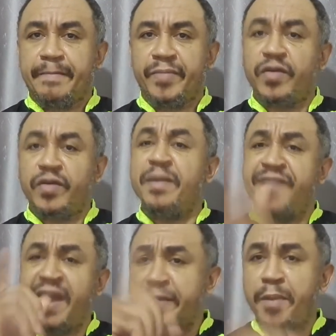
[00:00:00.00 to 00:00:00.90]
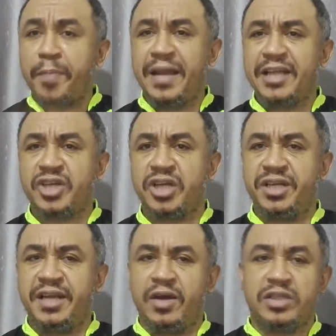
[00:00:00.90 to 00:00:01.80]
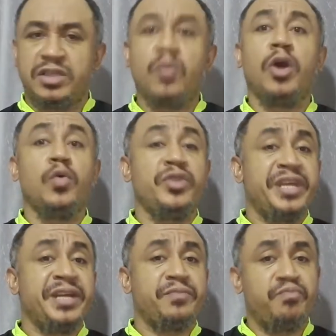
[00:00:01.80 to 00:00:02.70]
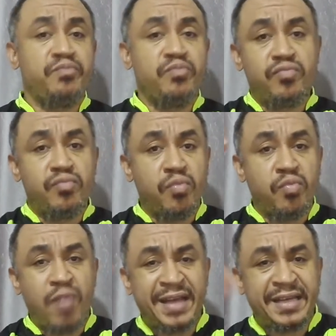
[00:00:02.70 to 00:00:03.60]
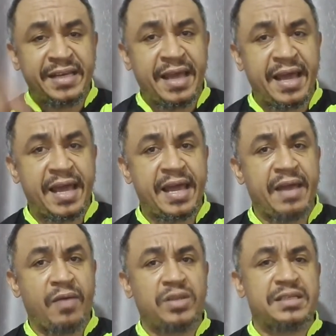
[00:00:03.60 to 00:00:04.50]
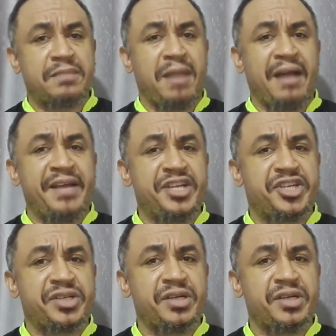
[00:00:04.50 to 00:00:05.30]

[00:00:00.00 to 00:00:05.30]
from a very popular church in Lagos, the one who did wedding, marriage